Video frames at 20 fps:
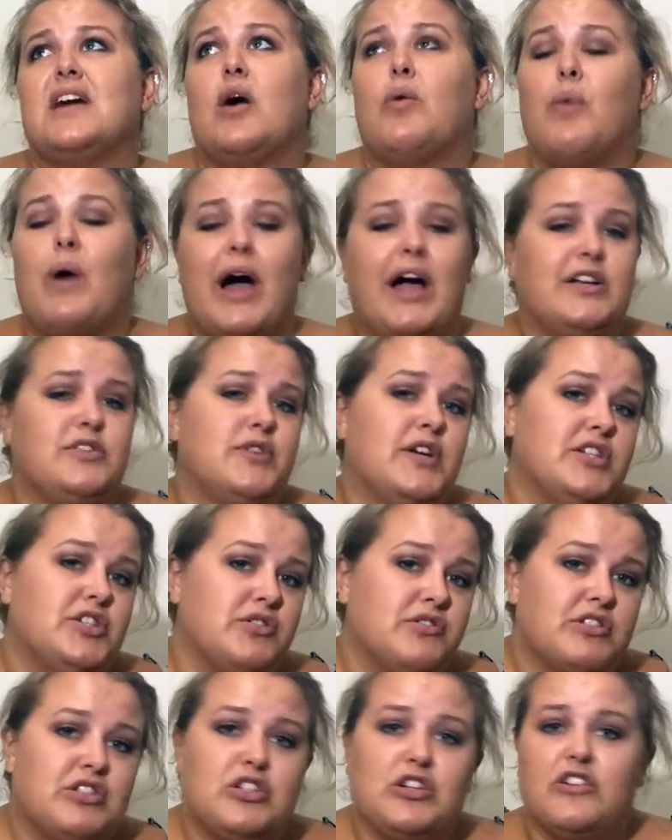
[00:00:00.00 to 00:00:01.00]
a wide range
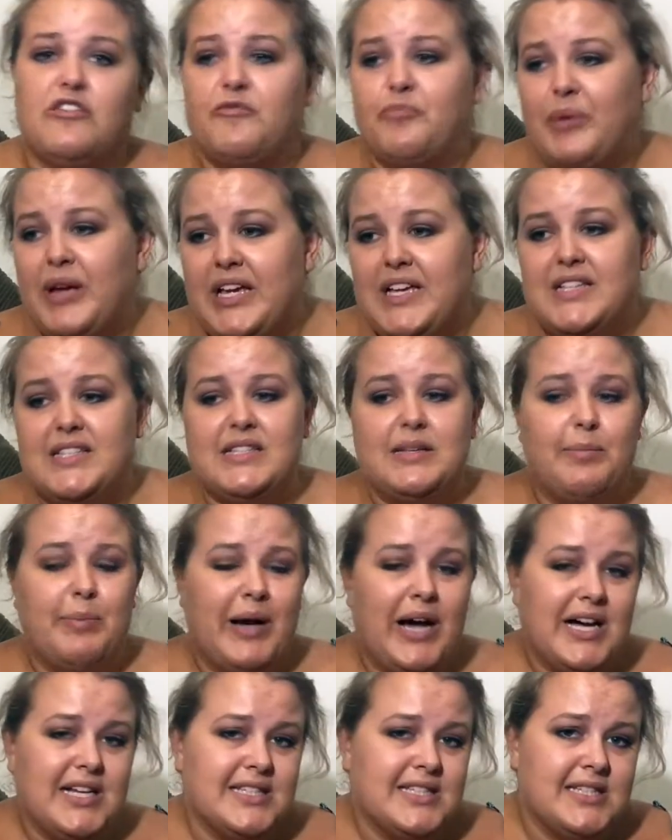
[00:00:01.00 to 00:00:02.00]
of stuff: pizza,
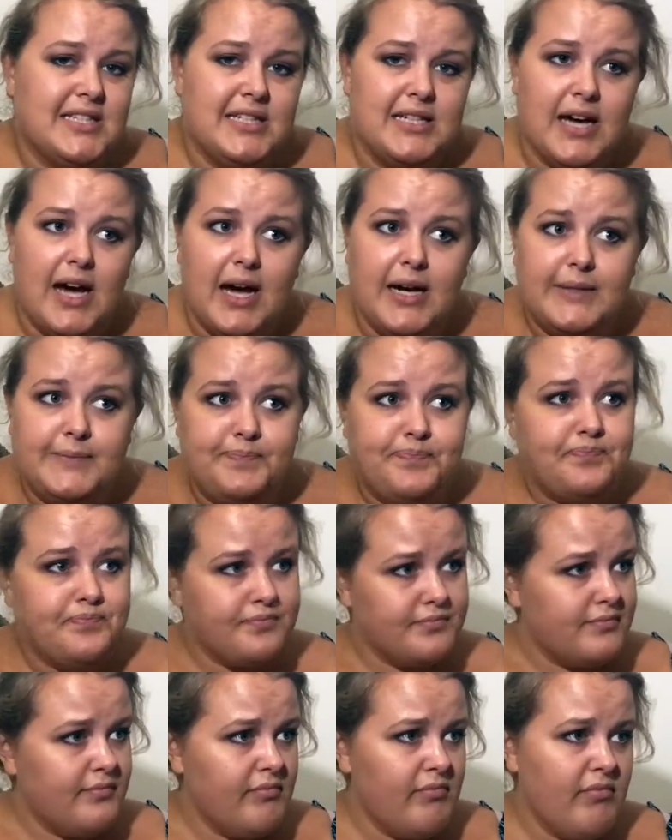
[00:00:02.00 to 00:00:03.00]
pasta,
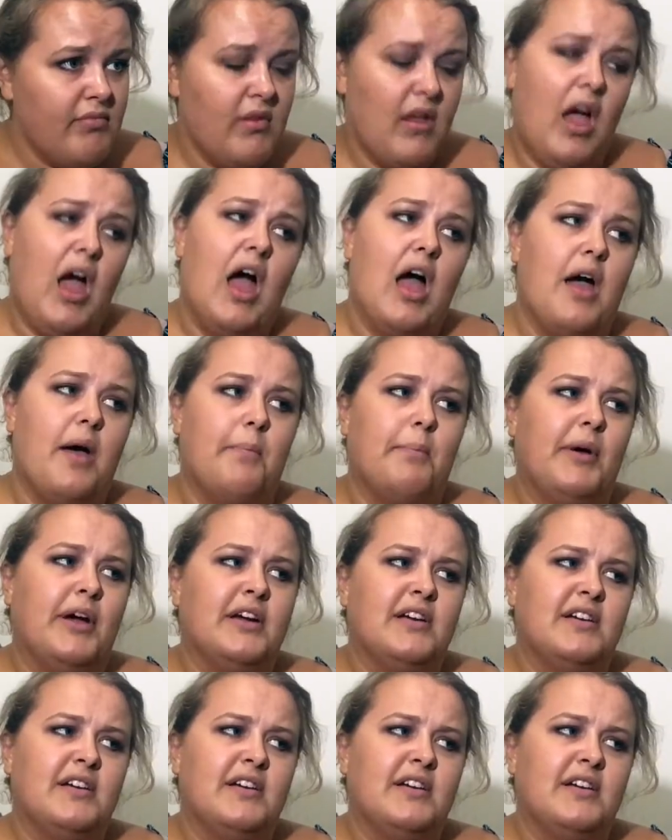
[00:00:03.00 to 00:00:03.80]
they